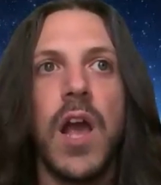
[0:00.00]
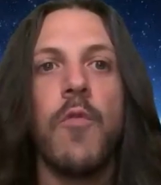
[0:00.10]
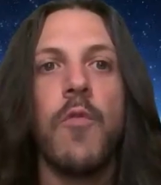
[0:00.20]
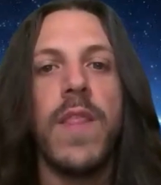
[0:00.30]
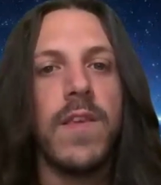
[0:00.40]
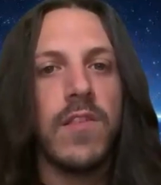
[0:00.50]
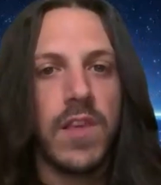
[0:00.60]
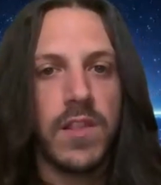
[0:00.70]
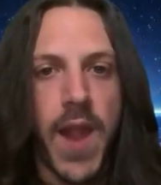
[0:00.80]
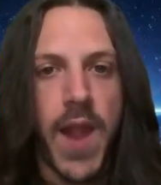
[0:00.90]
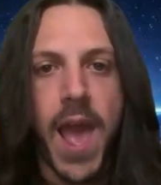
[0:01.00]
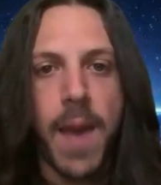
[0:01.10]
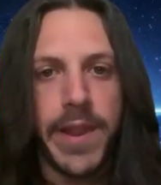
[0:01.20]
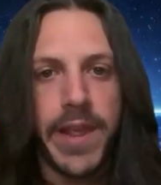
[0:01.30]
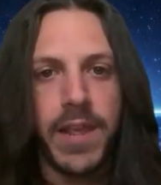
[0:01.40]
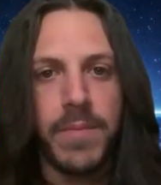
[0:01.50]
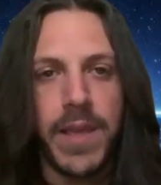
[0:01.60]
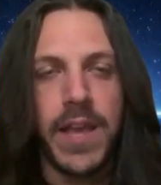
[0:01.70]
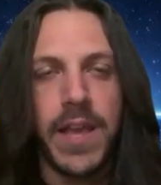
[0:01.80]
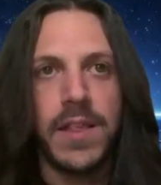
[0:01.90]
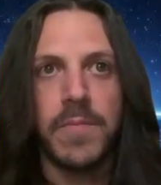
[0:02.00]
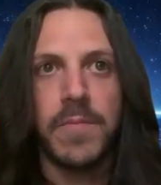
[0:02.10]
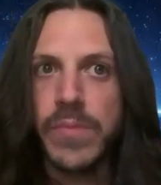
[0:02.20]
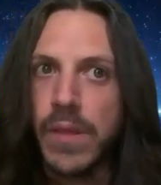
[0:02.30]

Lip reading: of when these things are happening, because